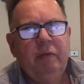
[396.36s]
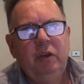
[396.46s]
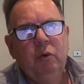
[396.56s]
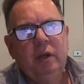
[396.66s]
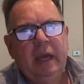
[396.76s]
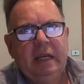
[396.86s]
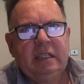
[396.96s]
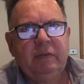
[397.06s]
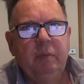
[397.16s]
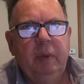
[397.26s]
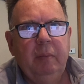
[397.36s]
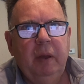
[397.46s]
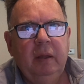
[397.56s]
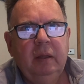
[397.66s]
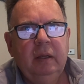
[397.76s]
you're a guest of a
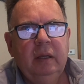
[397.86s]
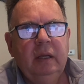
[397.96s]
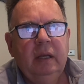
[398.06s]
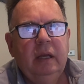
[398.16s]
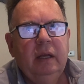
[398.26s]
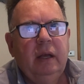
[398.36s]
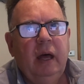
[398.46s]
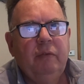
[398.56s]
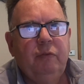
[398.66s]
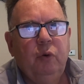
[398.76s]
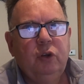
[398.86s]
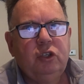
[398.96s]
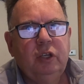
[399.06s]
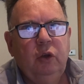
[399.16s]
member, unfortunately